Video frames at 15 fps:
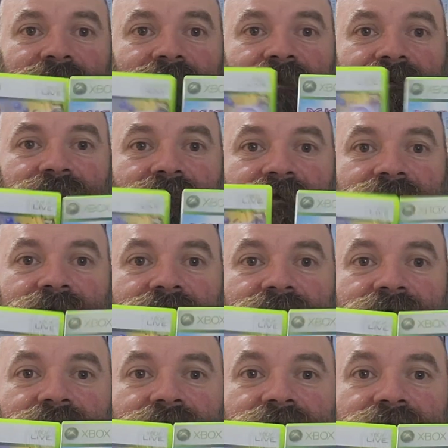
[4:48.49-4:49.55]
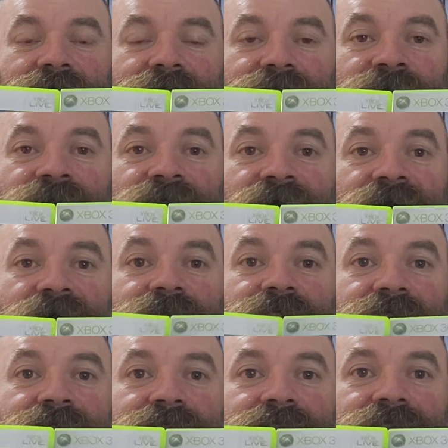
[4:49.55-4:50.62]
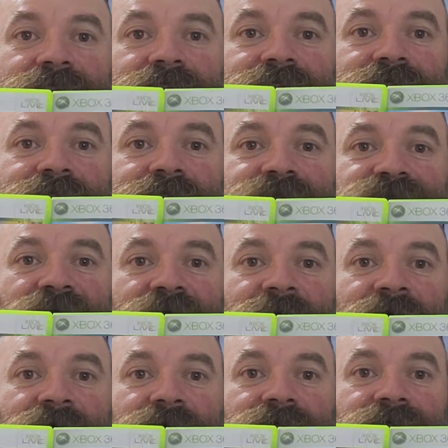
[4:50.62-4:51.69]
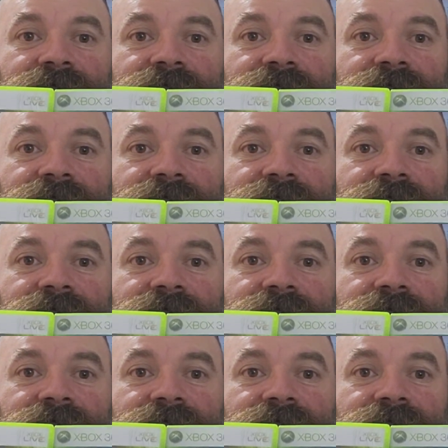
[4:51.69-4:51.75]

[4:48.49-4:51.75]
If you can find them, check them out.